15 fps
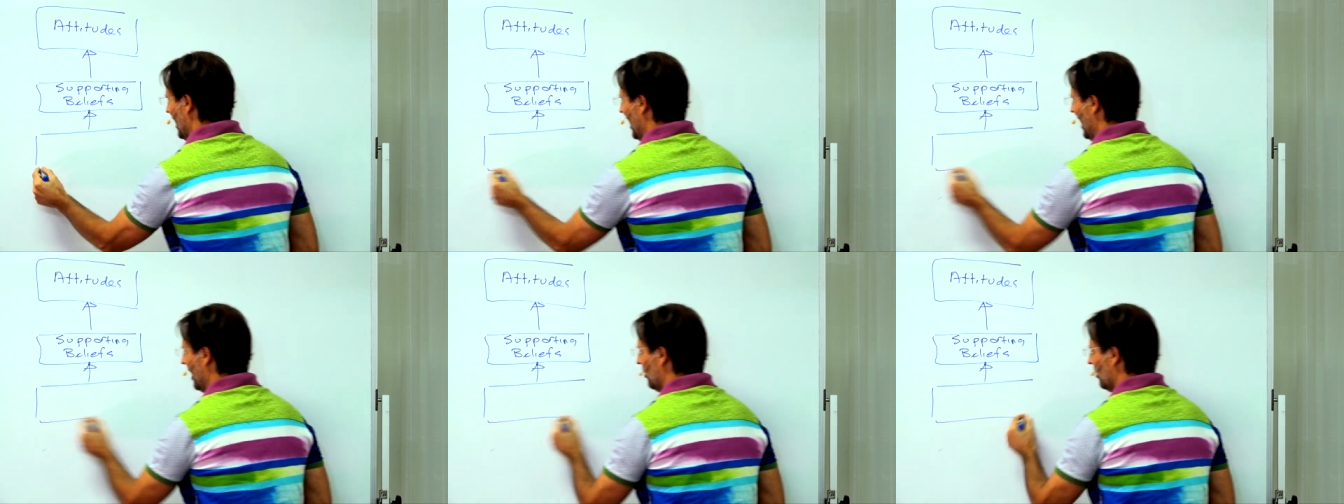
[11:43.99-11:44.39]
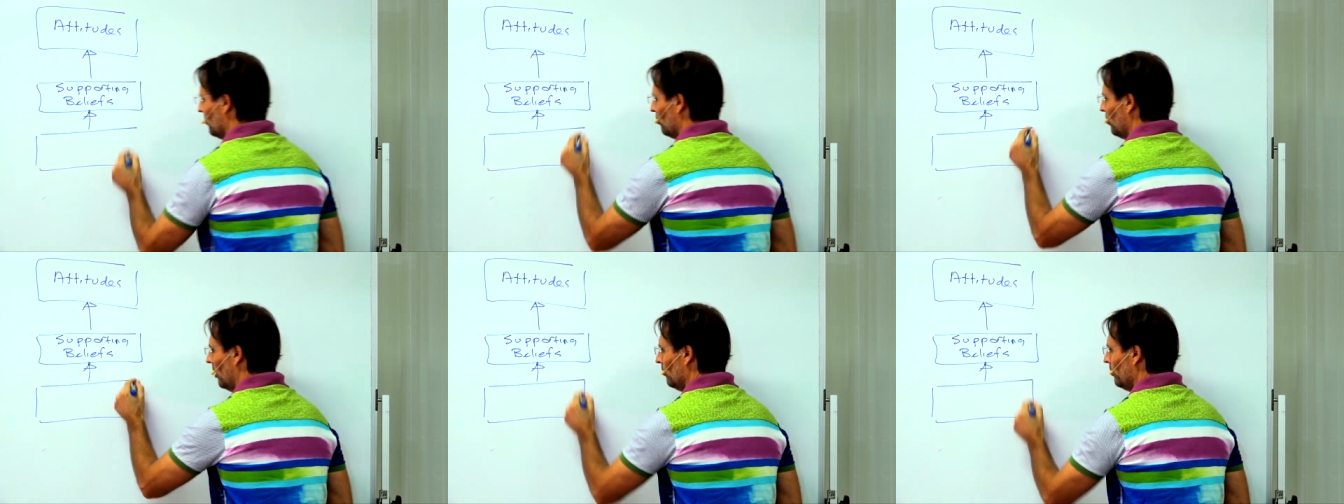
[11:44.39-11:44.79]
are
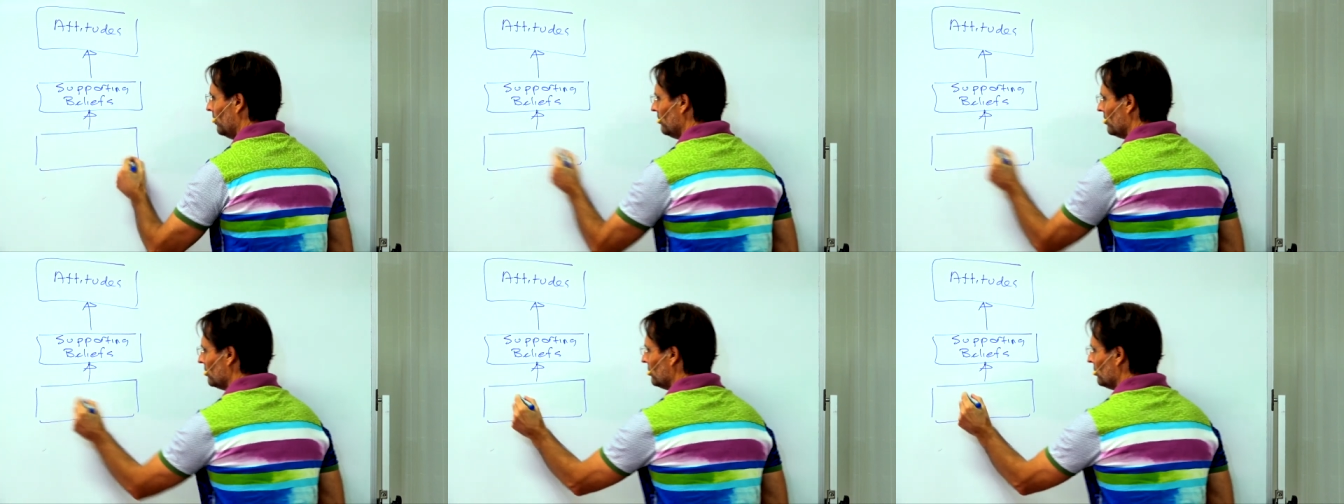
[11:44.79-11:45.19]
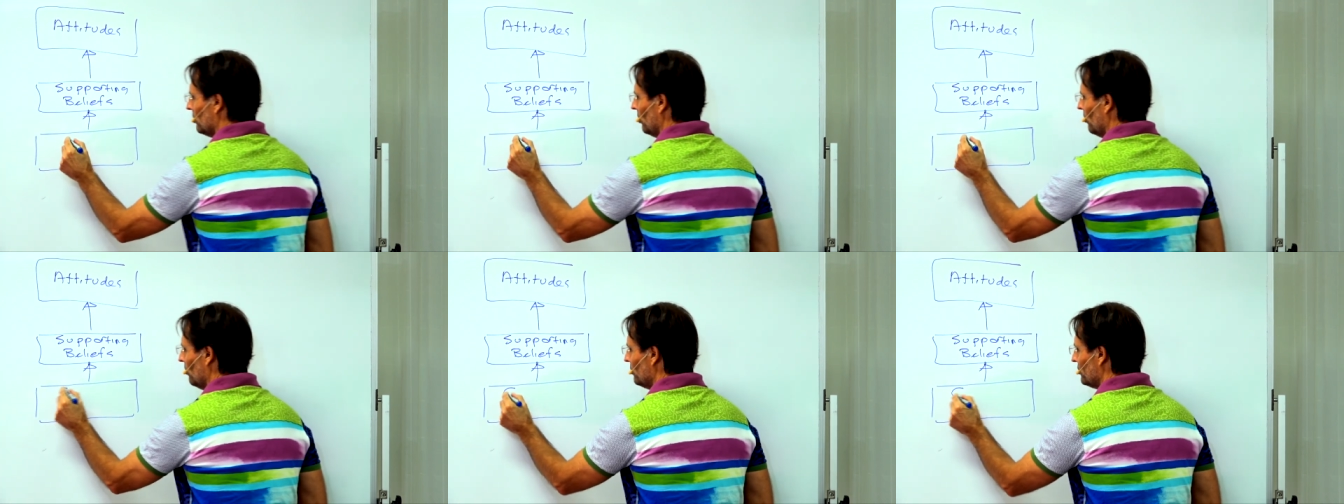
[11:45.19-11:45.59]
what we could
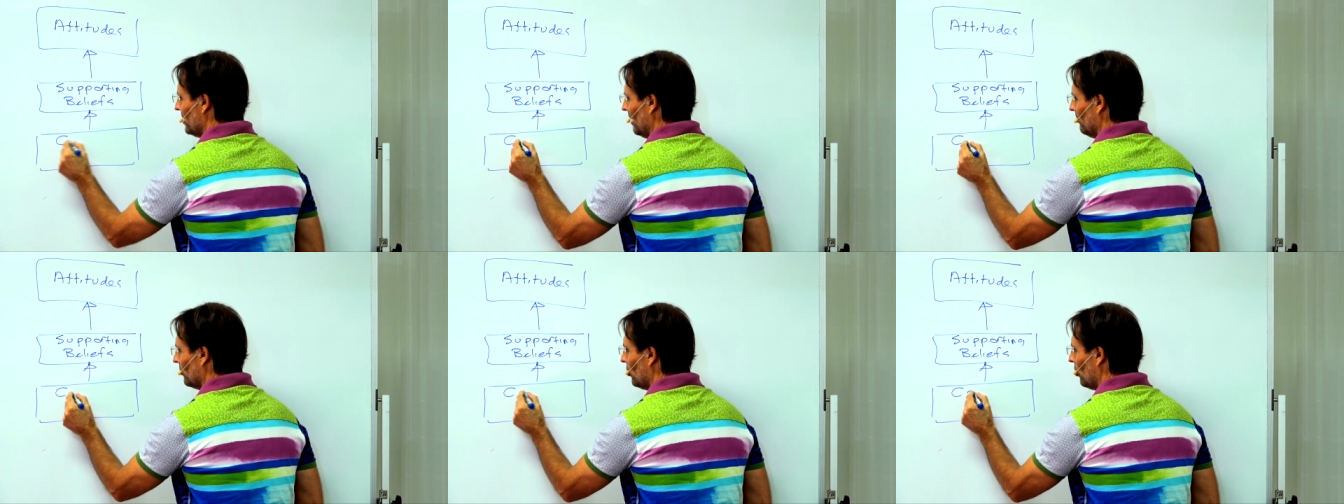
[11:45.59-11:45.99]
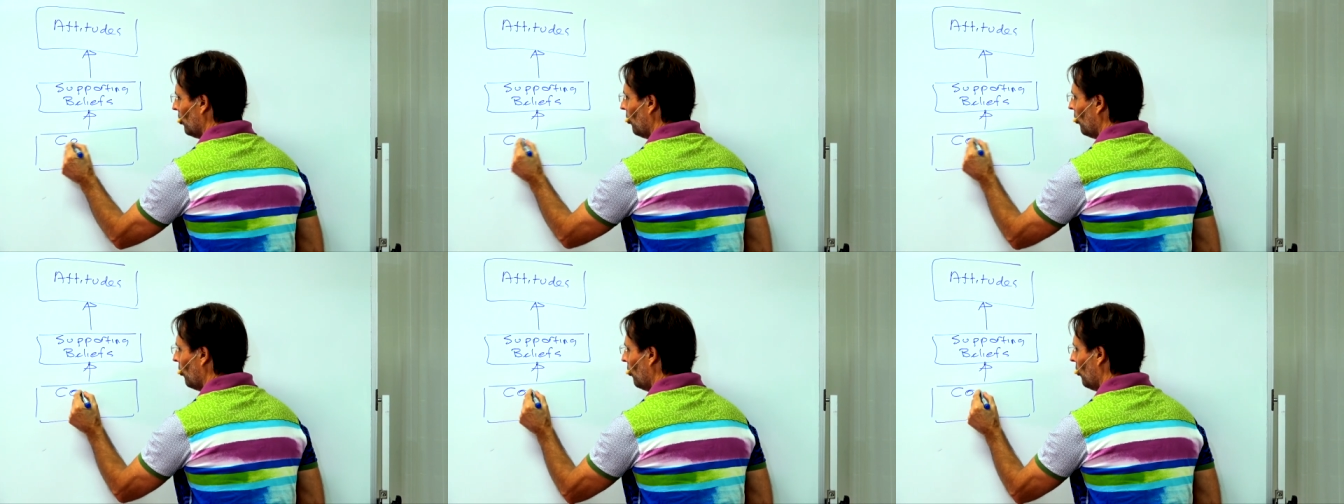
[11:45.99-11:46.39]
call some
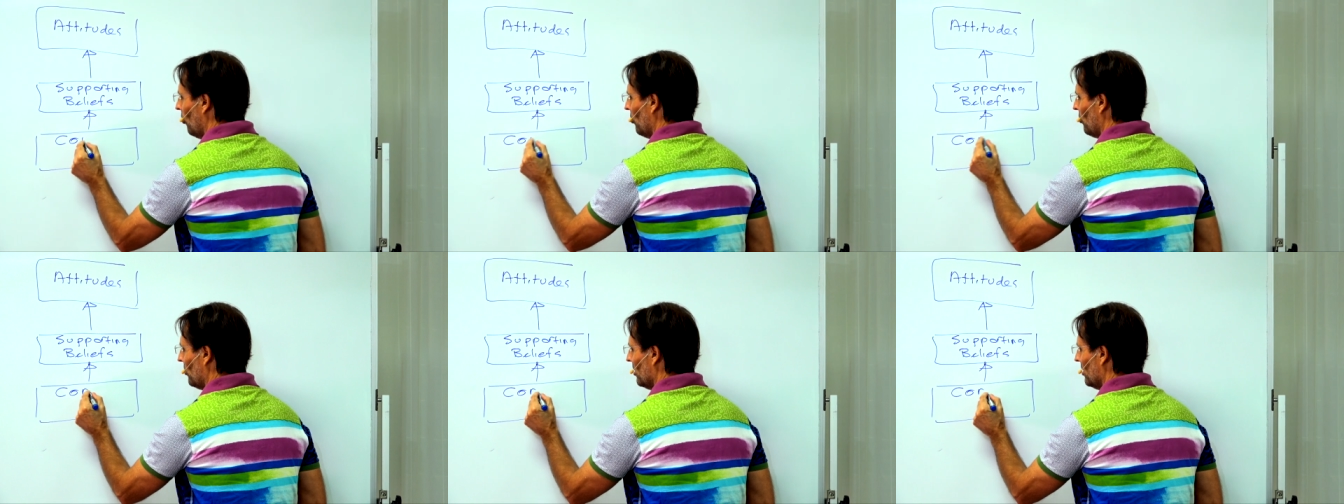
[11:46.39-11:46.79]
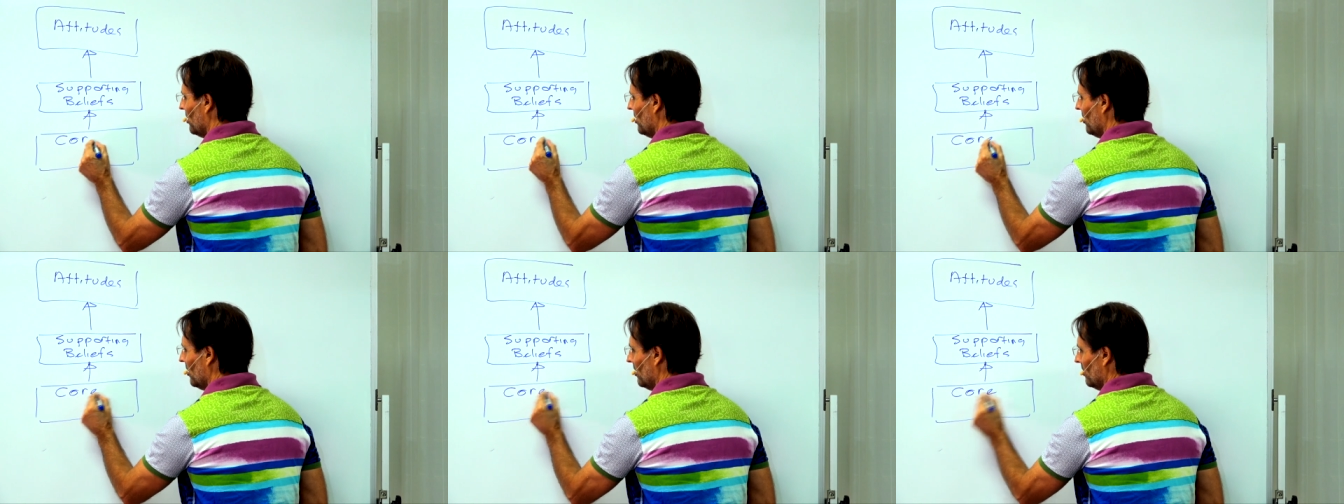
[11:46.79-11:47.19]
core
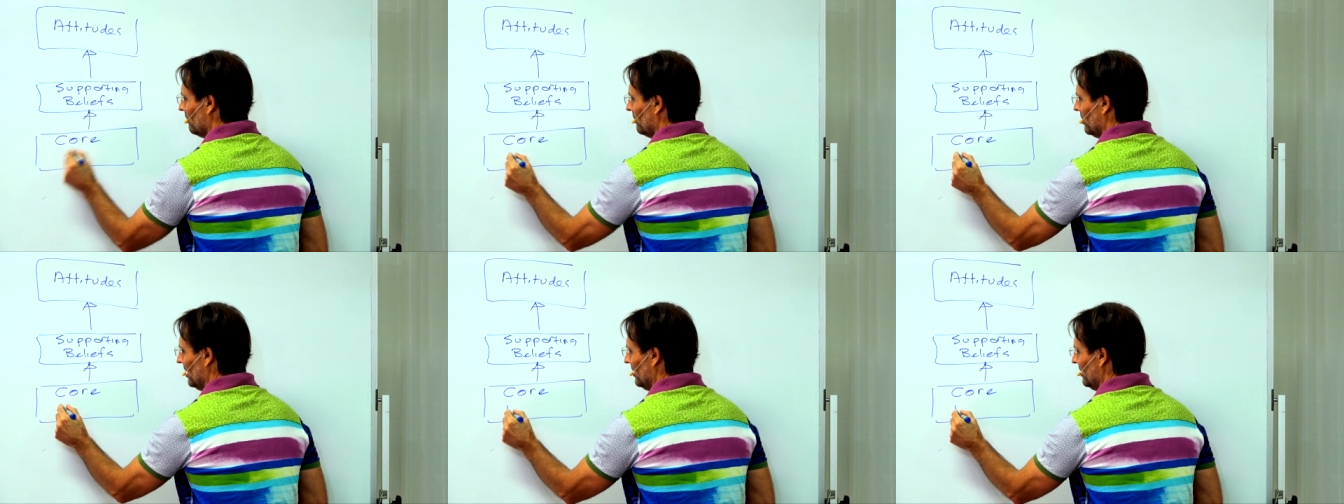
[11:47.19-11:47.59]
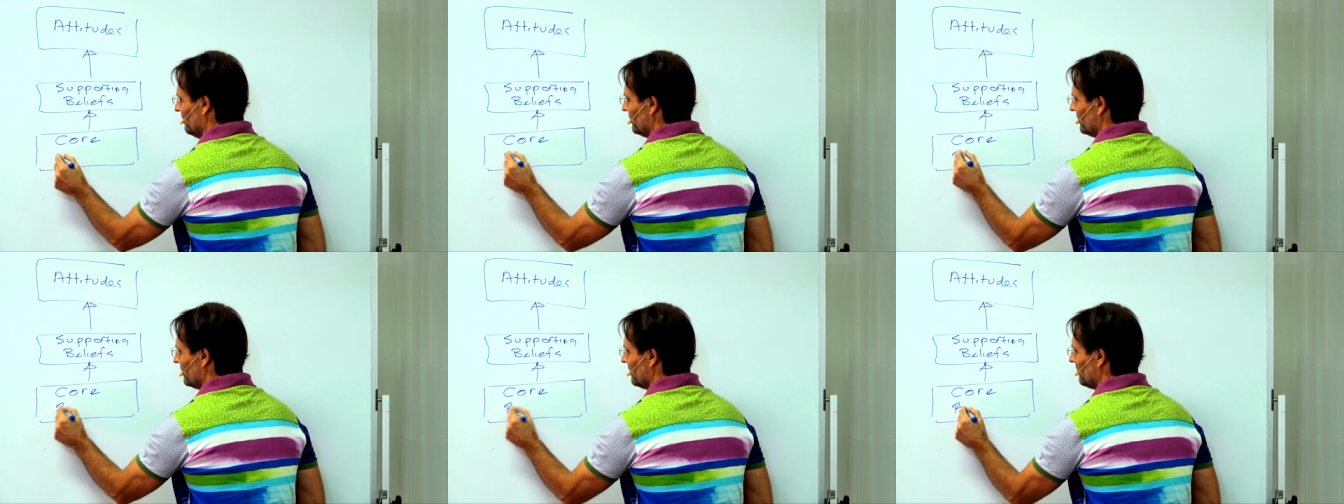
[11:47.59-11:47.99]

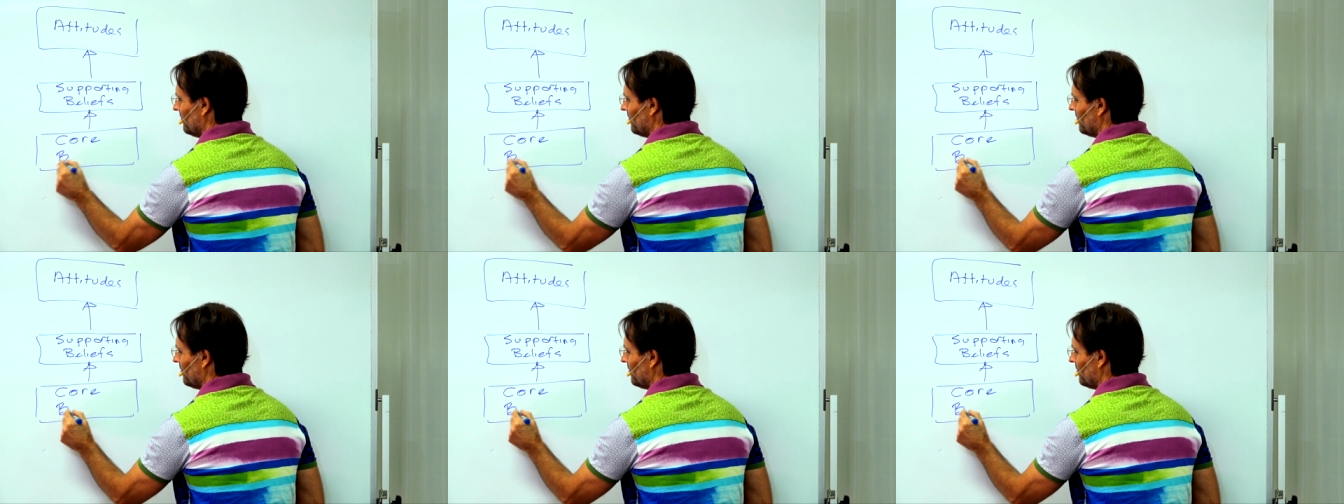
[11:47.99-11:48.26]
beliefs.